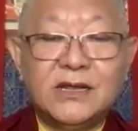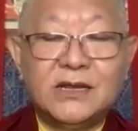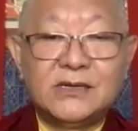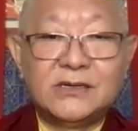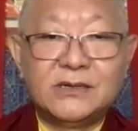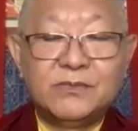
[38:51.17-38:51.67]

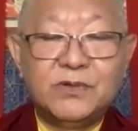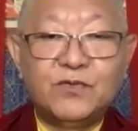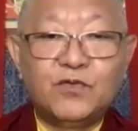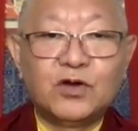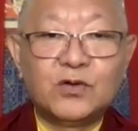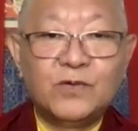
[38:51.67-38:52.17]
And
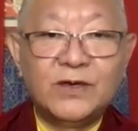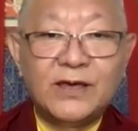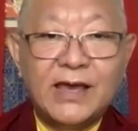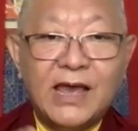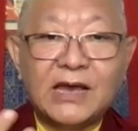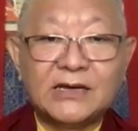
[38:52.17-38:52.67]
before
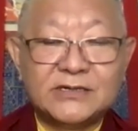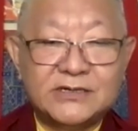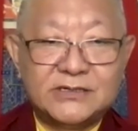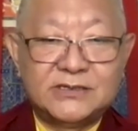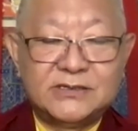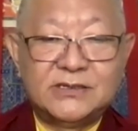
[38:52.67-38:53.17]
we
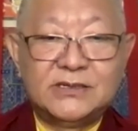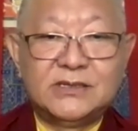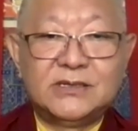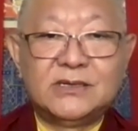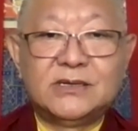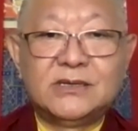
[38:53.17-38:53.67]
act,
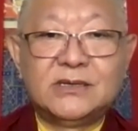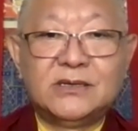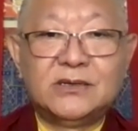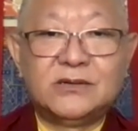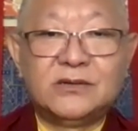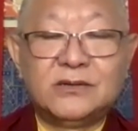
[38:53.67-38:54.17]

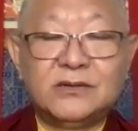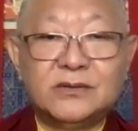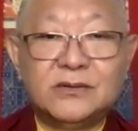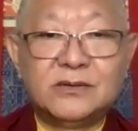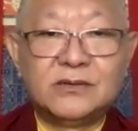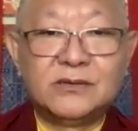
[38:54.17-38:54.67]

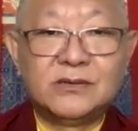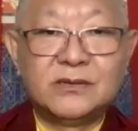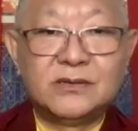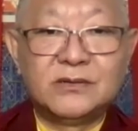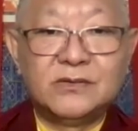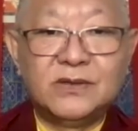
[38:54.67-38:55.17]

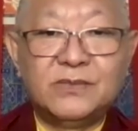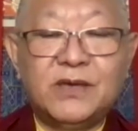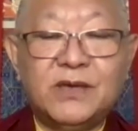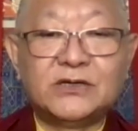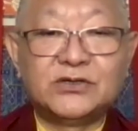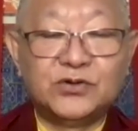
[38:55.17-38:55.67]
we
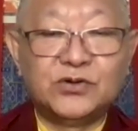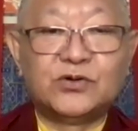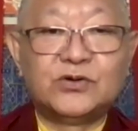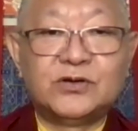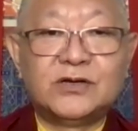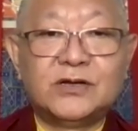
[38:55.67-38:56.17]
make
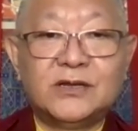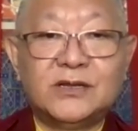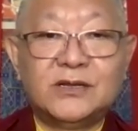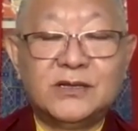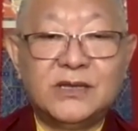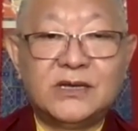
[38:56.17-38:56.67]
sure
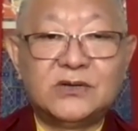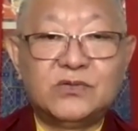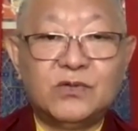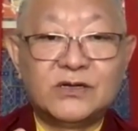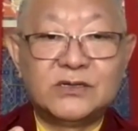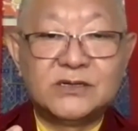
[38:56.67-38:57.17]
that
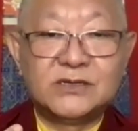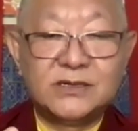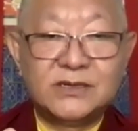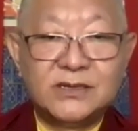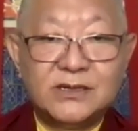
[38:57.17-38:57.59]
what